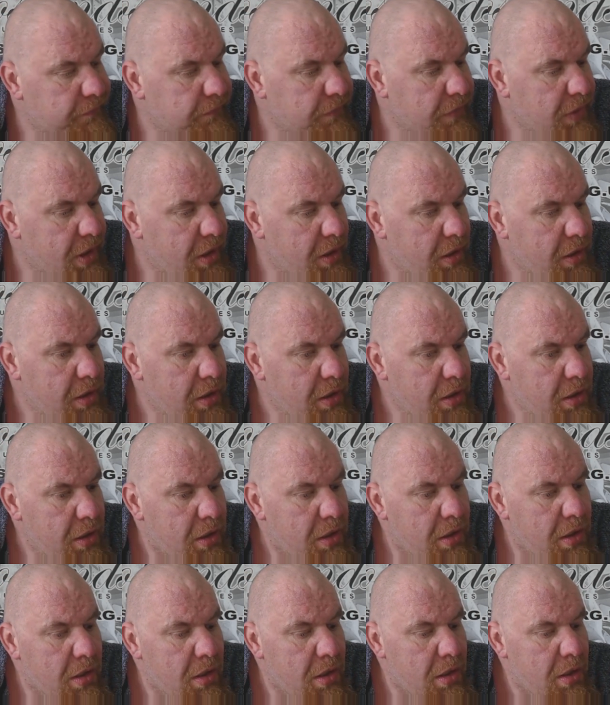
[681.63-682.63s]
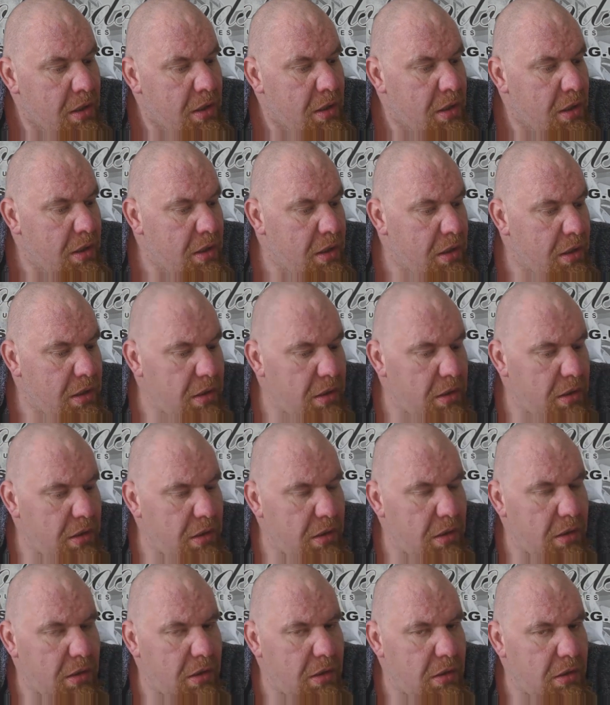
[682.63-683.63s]

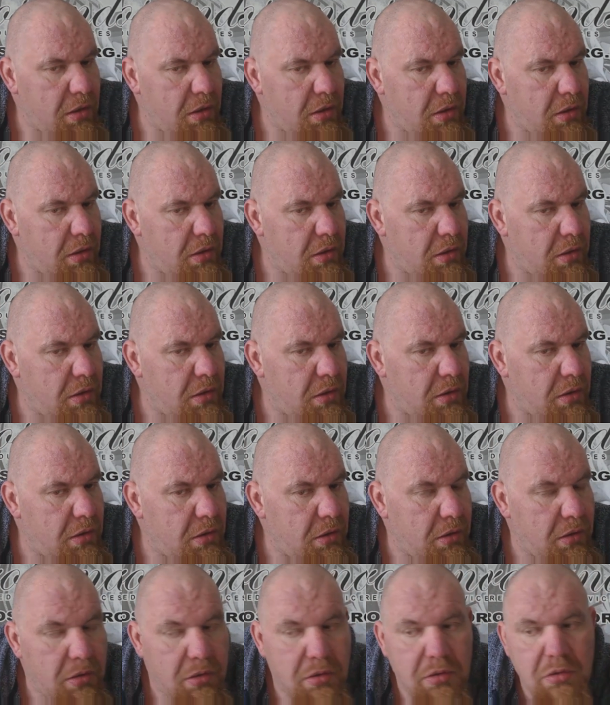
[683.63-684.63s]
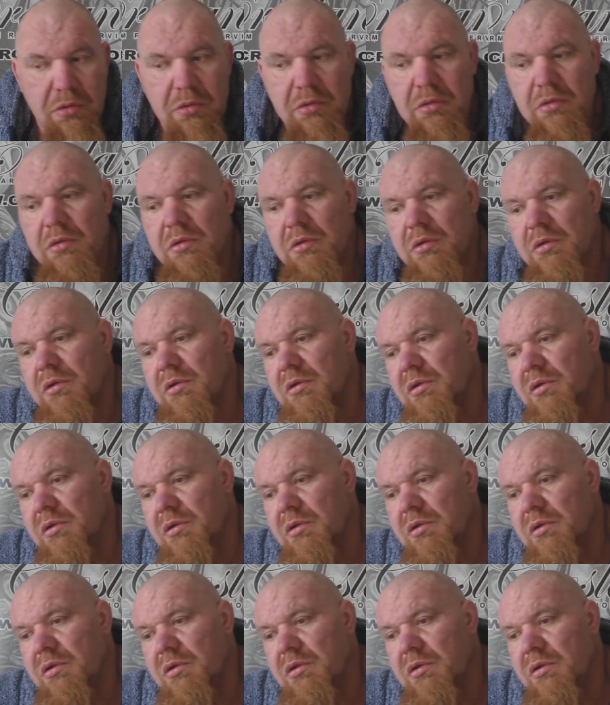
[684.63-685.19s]
Nobody speaks.